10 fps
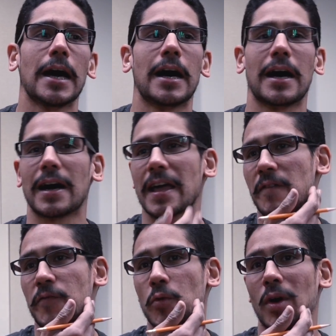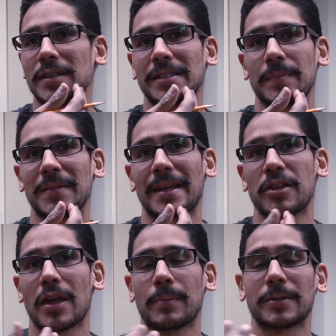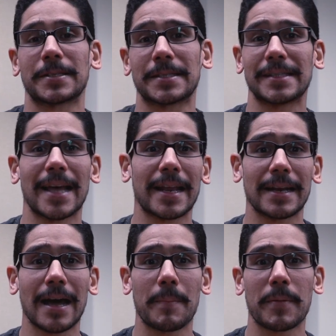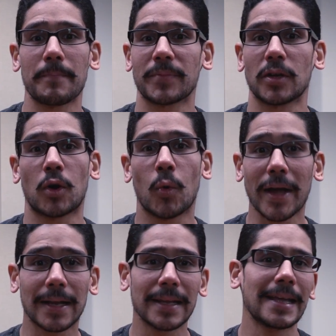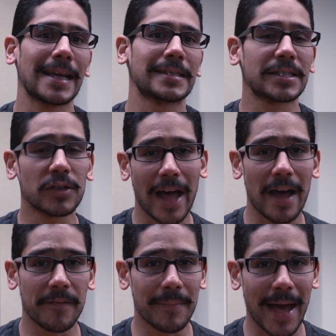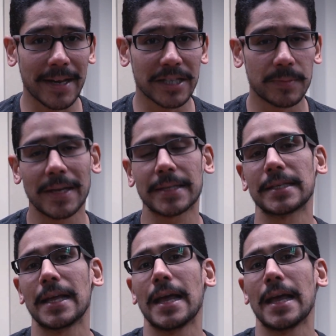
Uh, if you want something that you're able to set it up quickly and still have management,